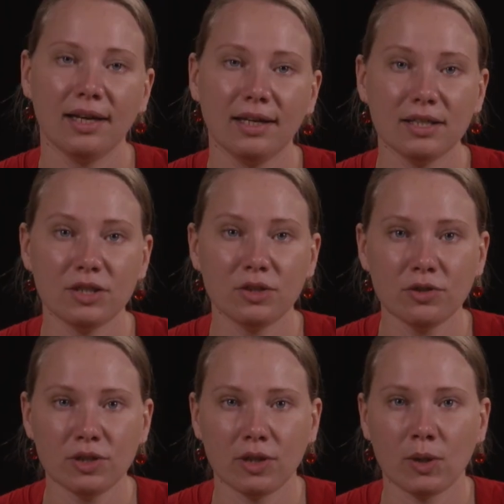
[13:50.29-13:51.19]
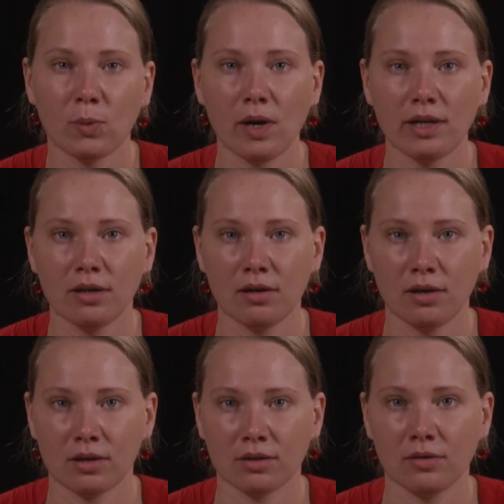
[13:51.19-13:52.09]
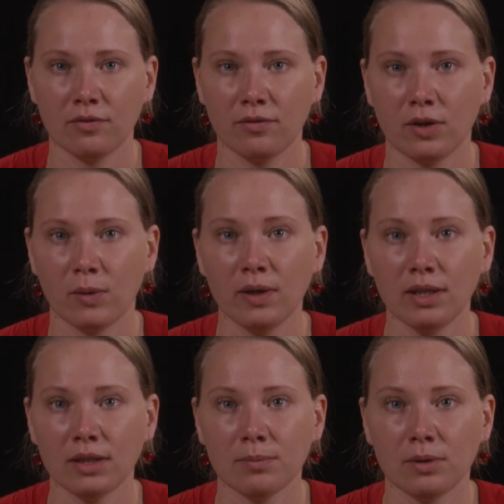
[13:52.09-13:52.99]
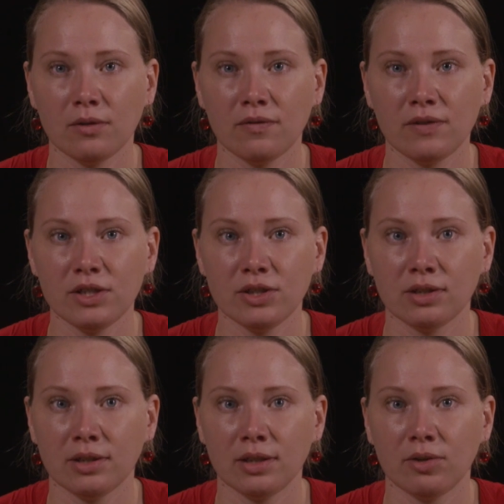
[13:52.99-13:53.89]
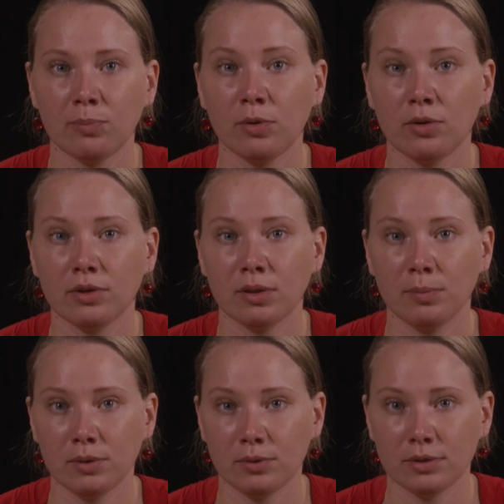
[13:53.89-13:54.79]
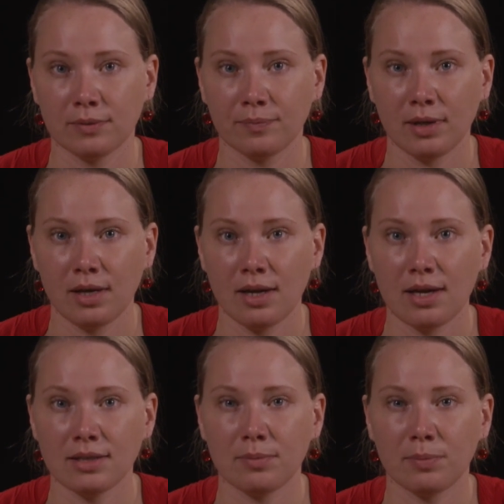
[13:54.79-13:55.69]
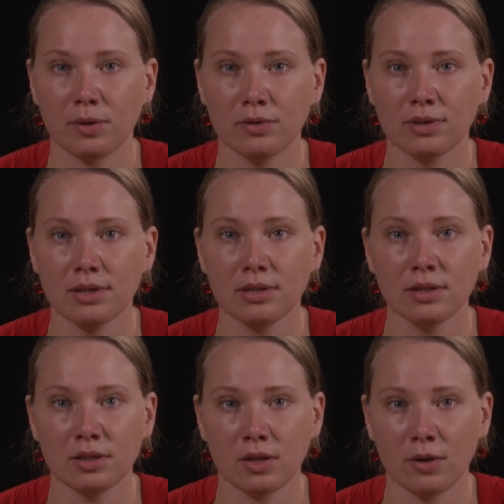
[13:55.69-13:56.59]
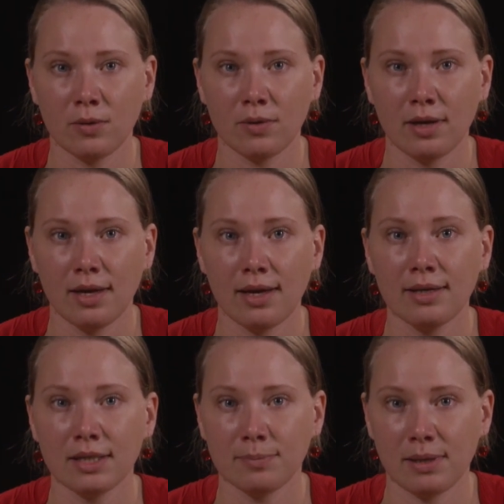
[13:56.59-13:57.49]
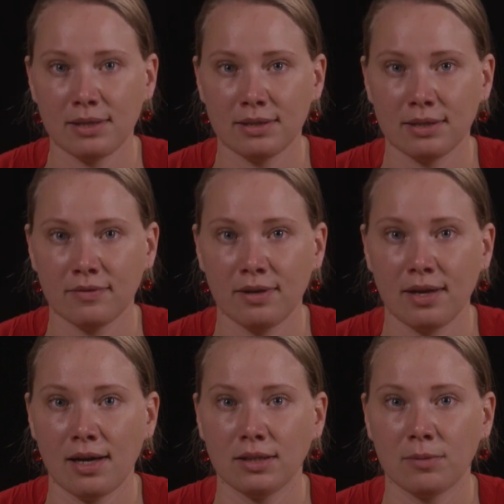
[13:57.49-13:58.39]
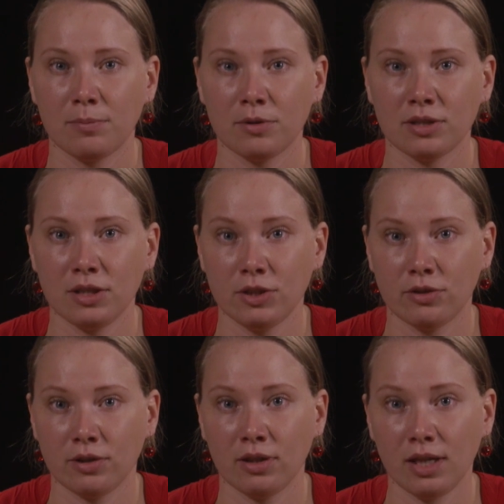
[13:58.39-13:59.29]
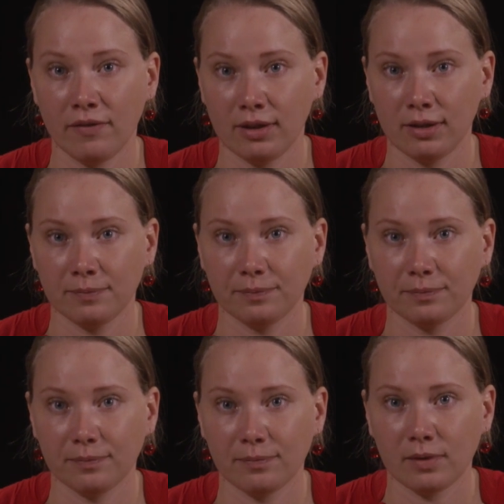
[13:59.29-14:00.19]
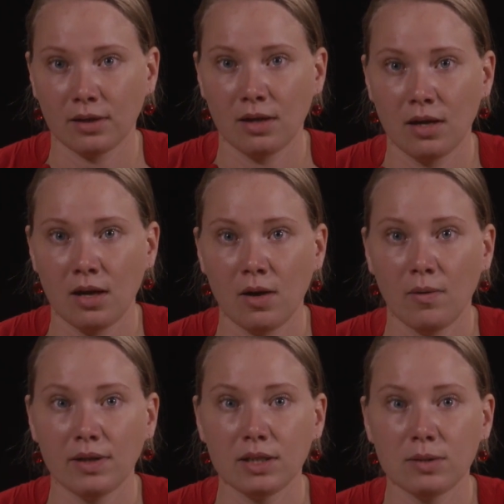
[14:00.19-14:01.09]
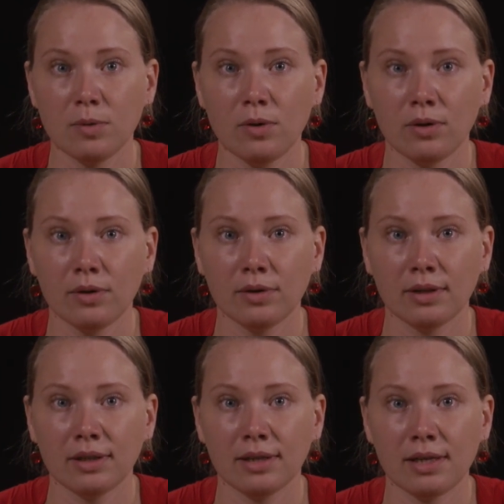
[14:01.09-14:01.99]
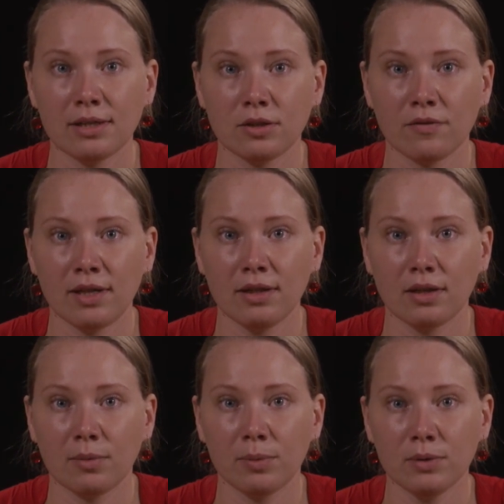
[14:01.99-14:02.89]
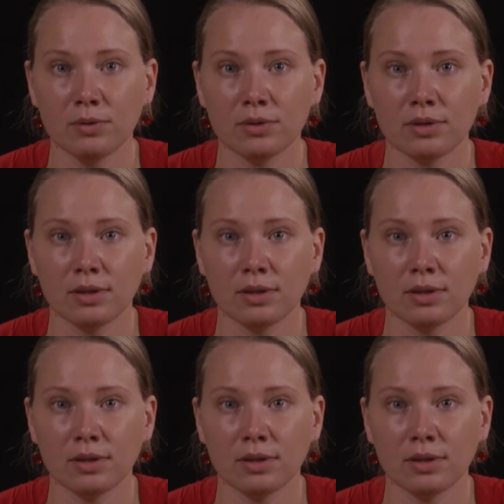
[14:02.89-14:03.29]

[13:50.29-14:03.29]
It is usually quite hard for a victim to officially report abuse, as the process is slow and expensive at the procedural level. What is more, in case of elder abuse,